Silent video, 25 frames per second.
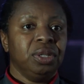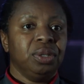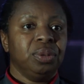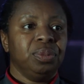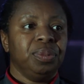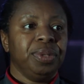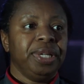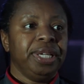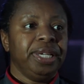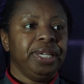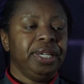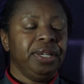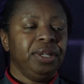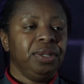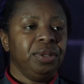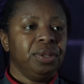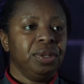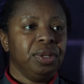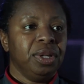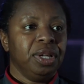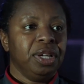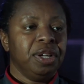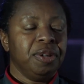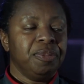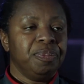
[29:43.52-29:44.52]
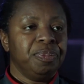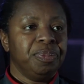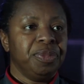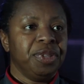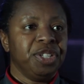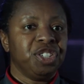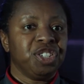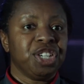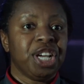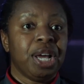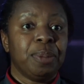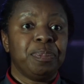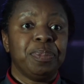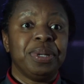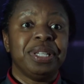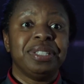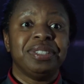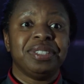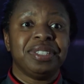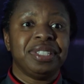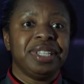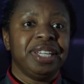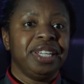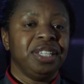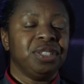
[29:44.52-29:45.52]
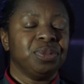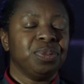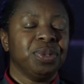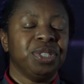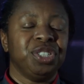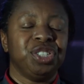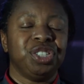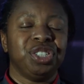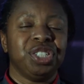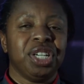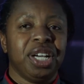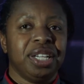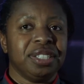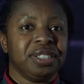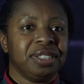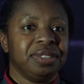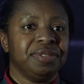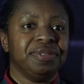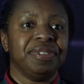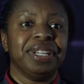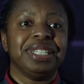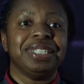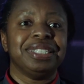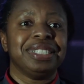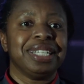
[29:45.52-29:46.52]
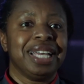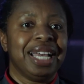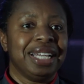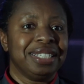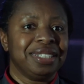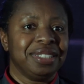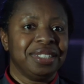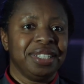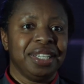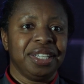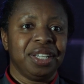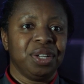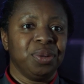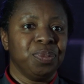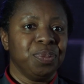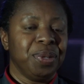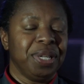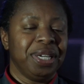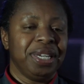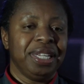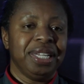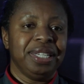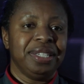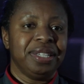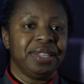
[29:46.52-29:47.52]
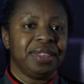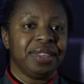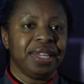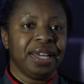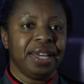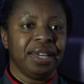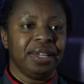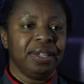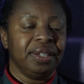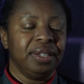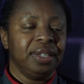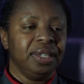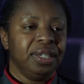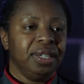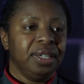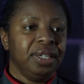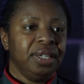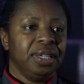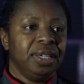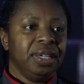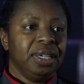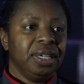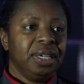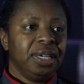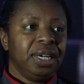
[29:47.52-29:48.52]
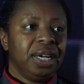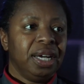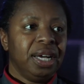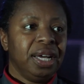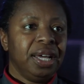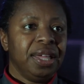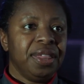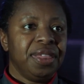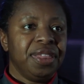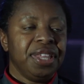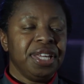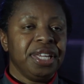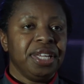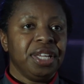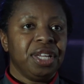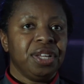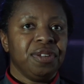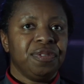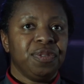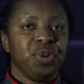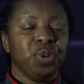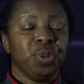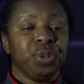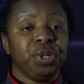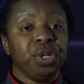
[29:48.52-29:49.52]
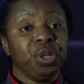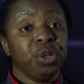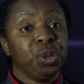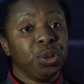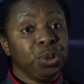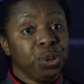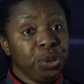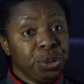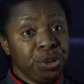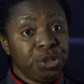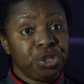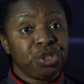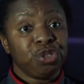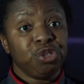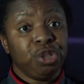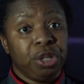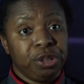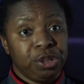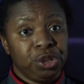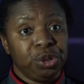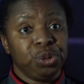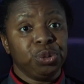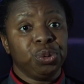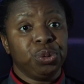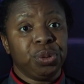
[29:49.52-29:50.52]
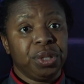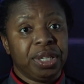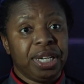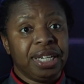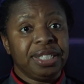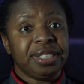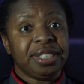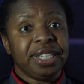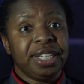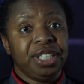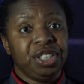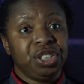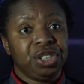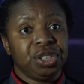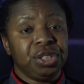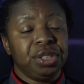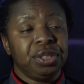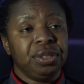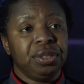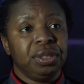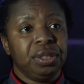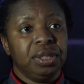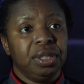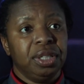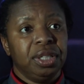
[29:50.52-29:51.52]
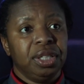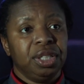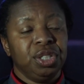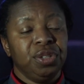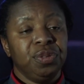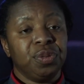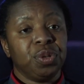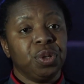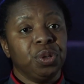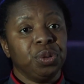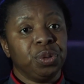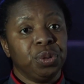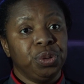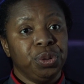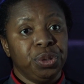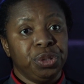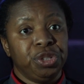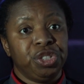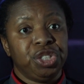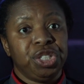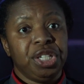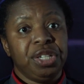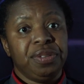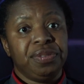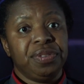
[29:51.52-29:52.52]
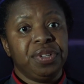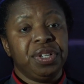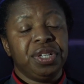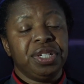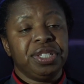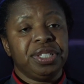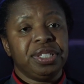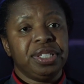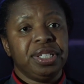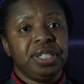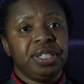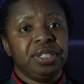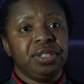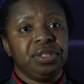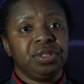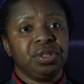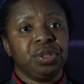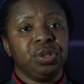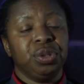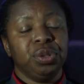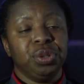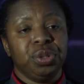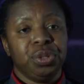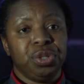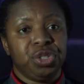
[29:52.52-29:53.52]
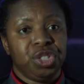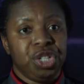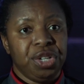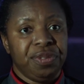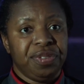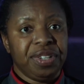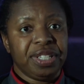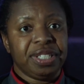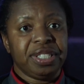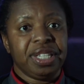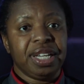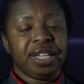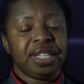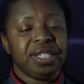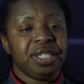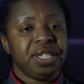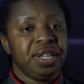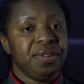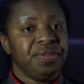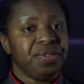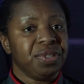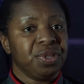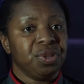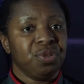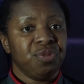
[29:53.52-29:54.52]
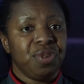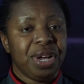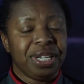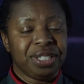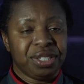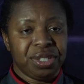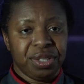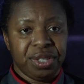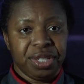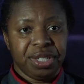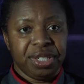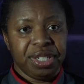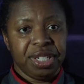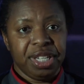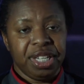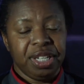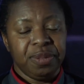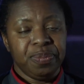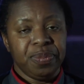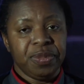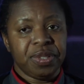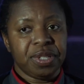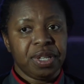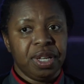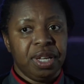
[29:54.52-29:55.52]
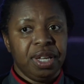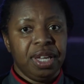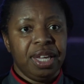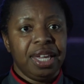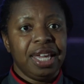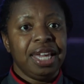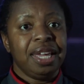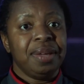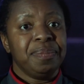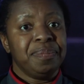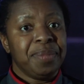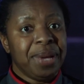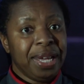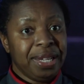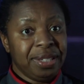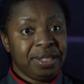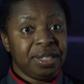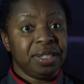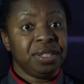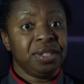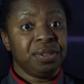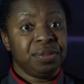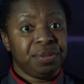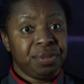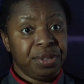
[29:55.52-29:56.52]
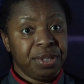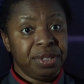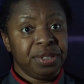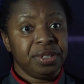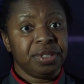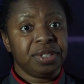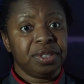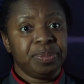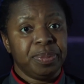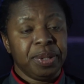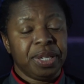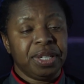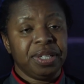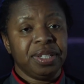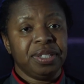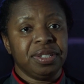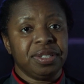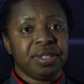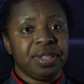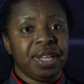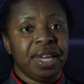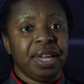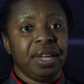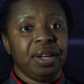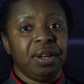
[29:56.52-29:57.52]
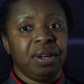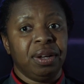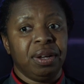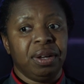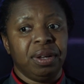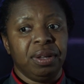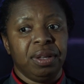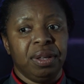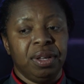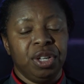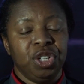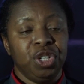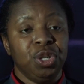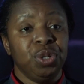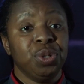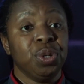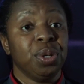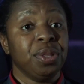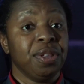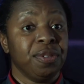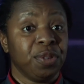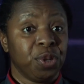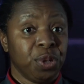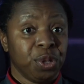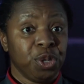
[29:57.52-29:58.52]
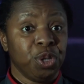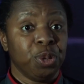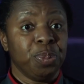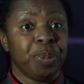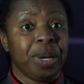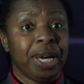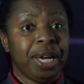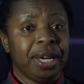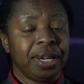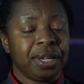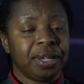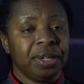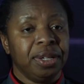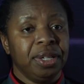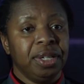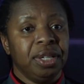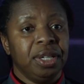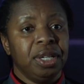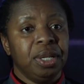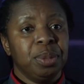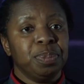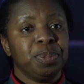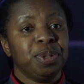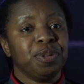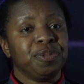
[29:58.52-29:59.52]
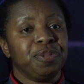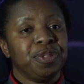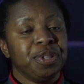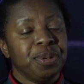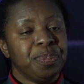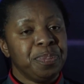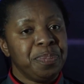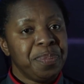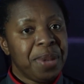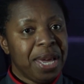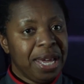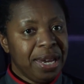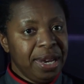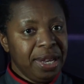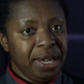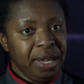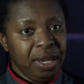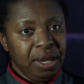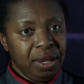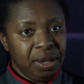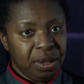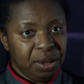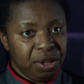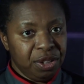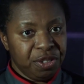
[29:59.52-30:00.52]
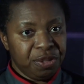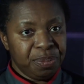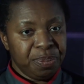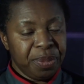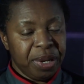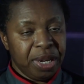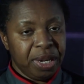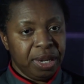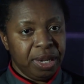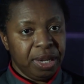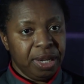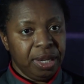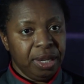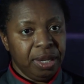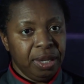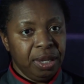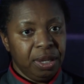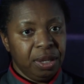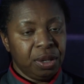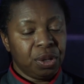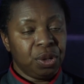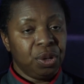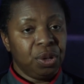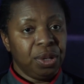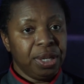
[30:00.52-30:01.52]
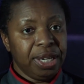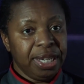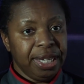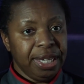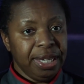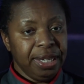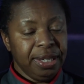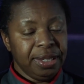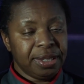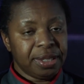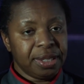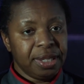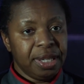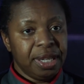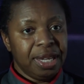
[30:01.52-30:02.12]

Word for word: We um, the chaplaincies were just fantastic, and we needed that. I think if you're in a good structured organisation you've got good chief nurses, good chief executives, and the rest of the teams, it makes a difference because they are, you know, they've got your back. But for many of my colleagues